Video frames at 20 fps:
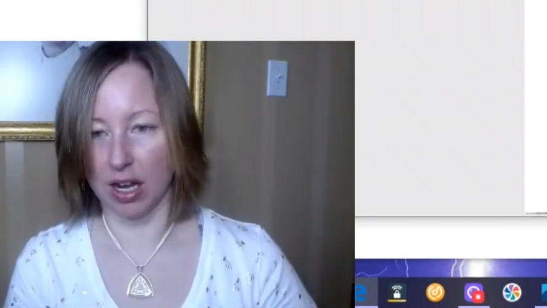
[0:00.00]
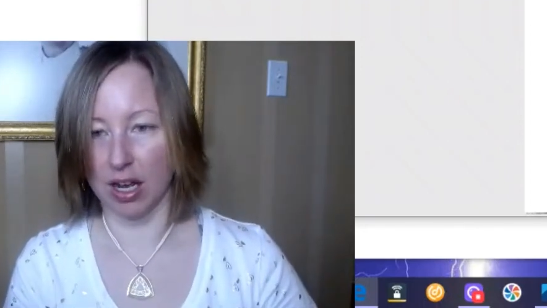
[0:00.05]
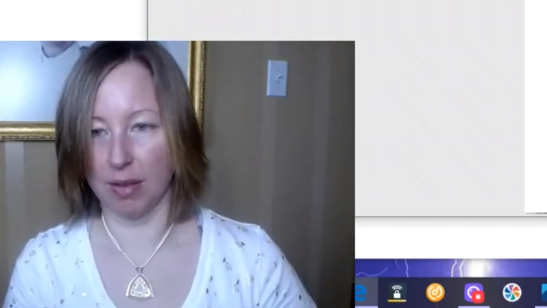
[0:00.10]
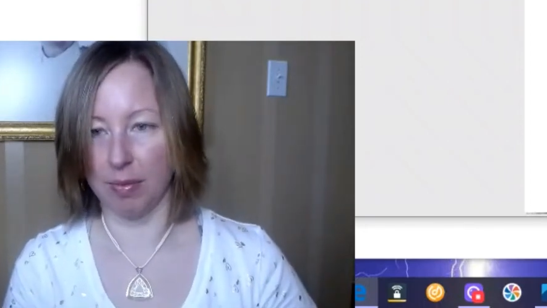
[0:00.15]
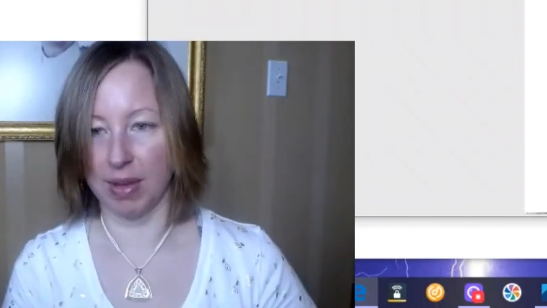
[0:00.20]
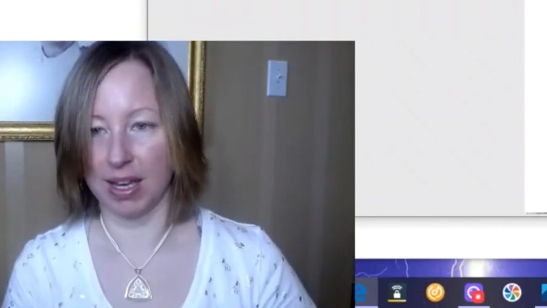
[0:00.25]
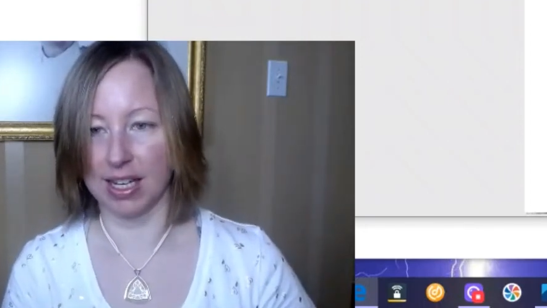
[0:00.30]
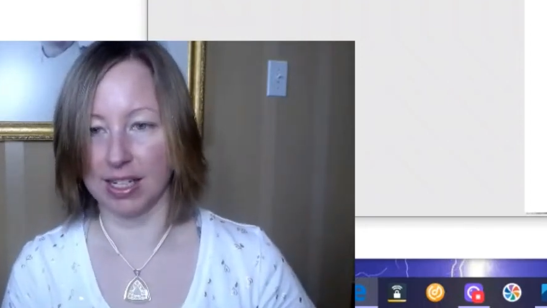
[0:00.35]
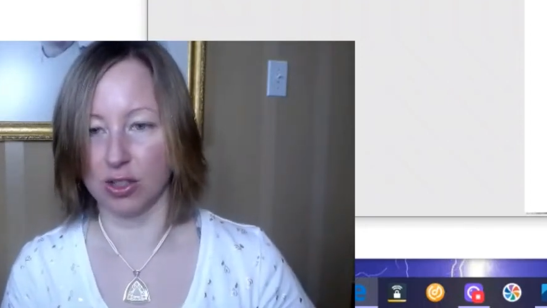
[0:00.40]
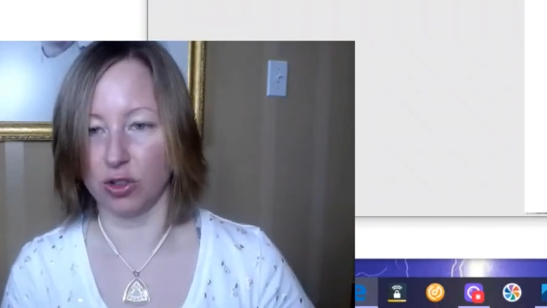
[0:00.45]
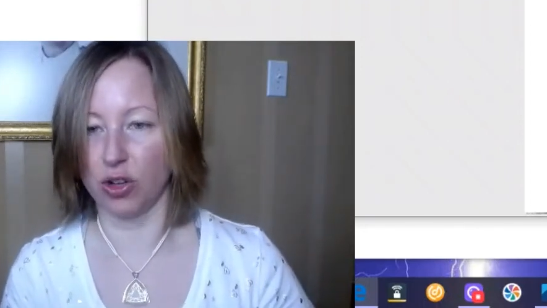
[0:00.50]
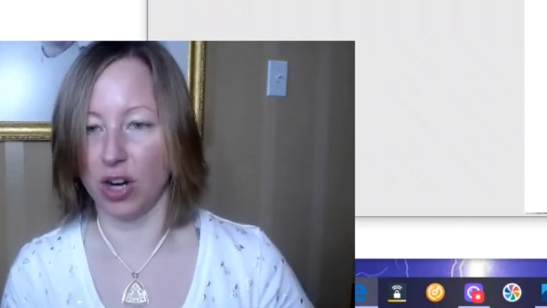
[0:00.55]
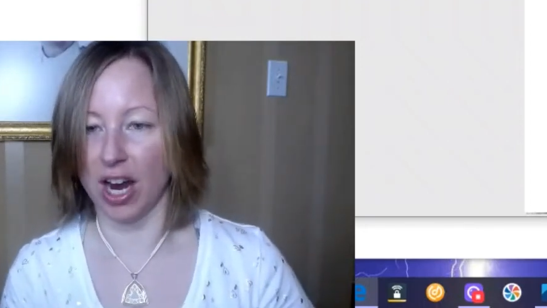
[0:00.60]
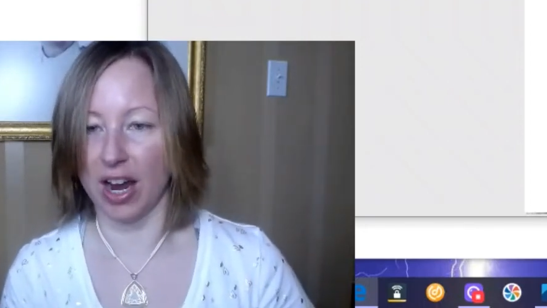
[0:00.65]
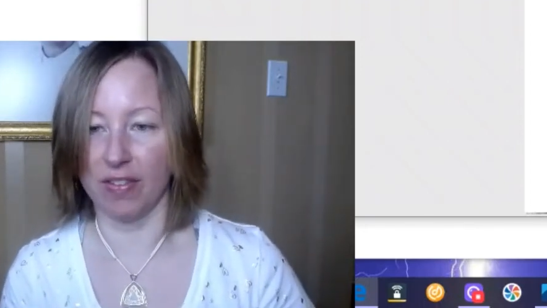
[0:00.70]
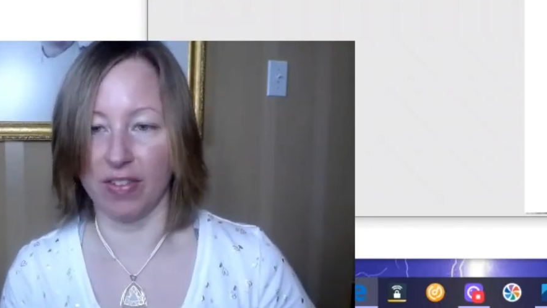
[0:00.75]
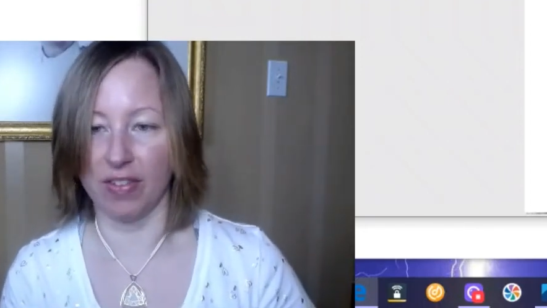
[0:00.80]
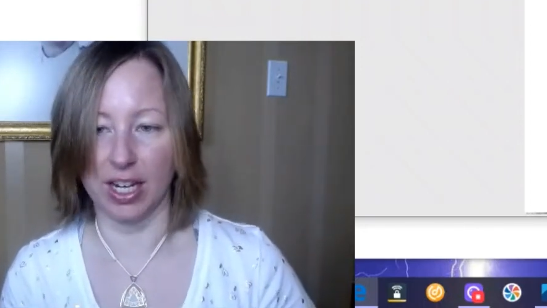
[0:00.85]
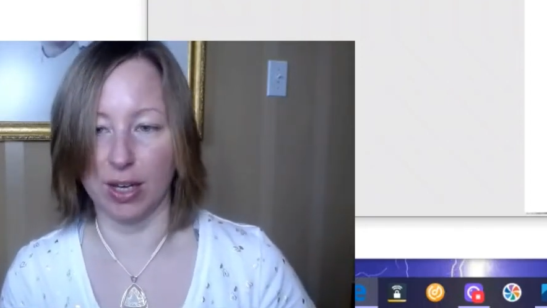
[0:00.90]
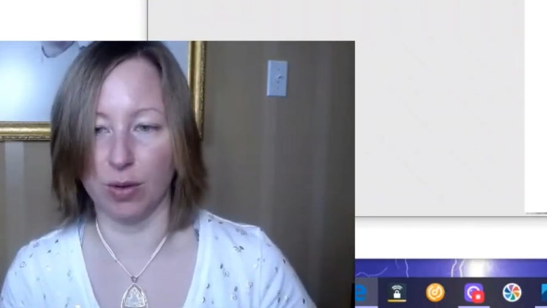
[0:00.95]
because
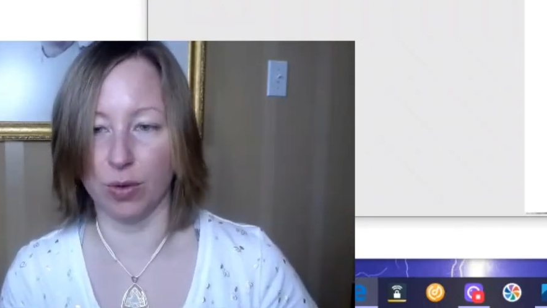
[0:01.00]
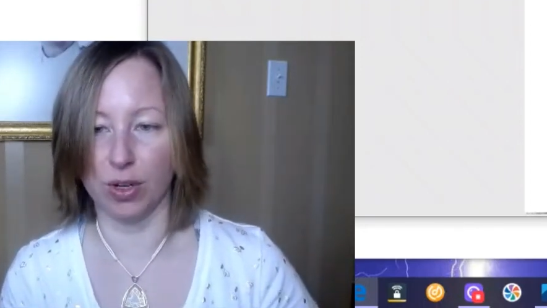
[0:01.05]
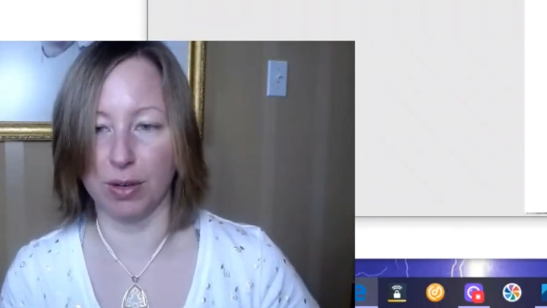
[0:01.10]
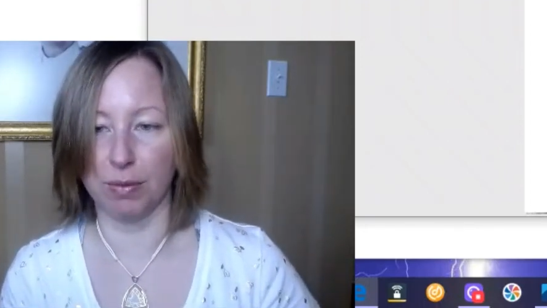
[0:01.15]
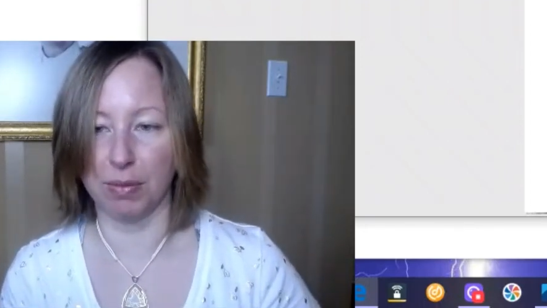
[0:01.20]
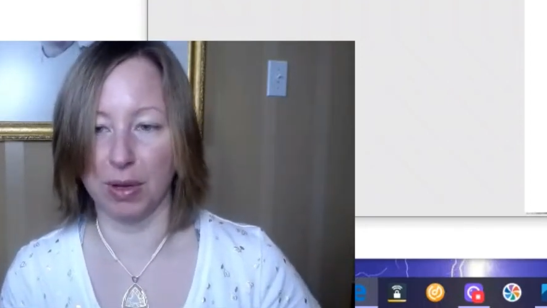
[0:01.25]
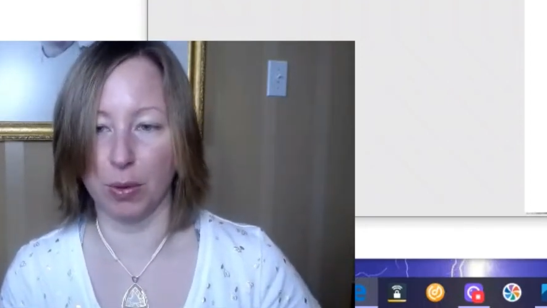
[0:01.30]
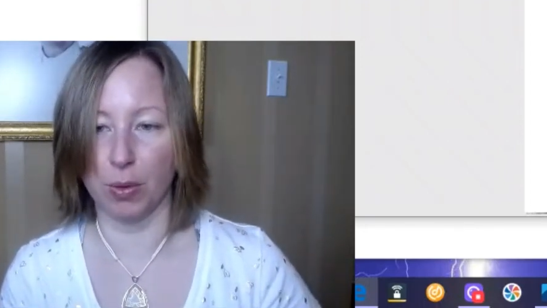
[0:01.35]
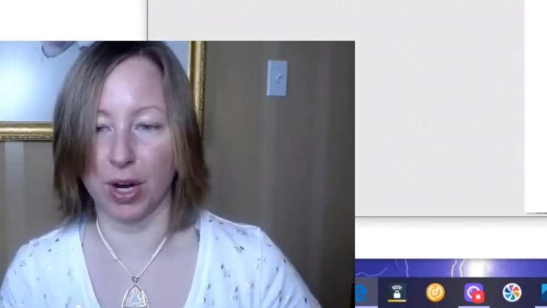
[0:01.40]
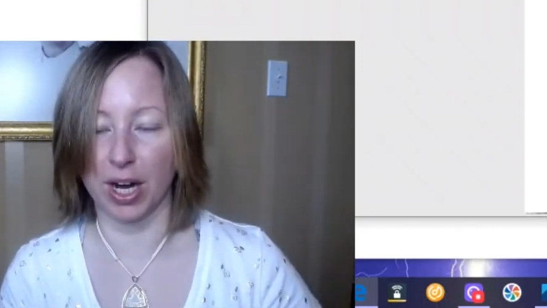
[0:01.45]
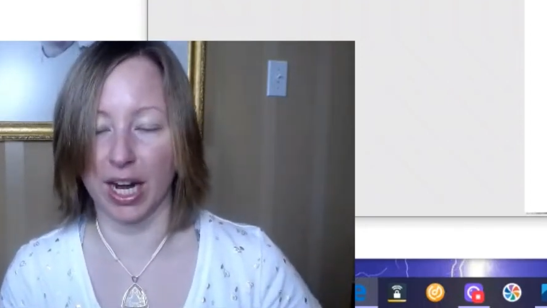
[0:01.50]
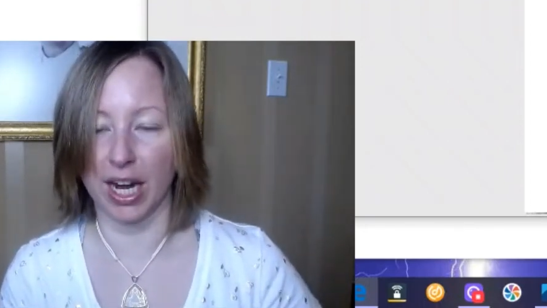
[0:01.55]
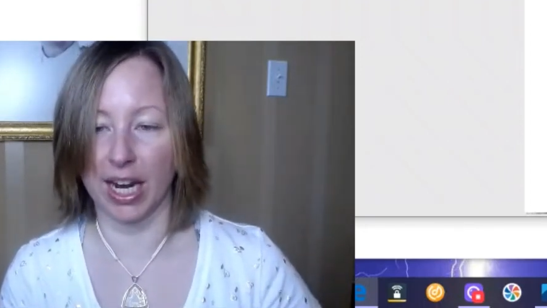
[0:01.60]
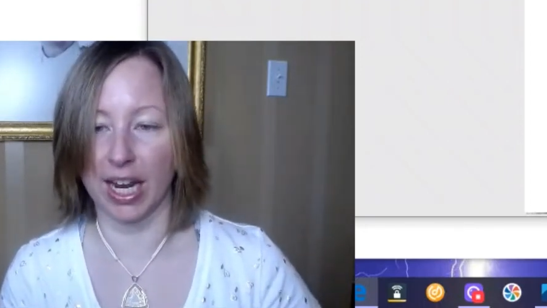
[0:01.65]
gravity wouldn't be working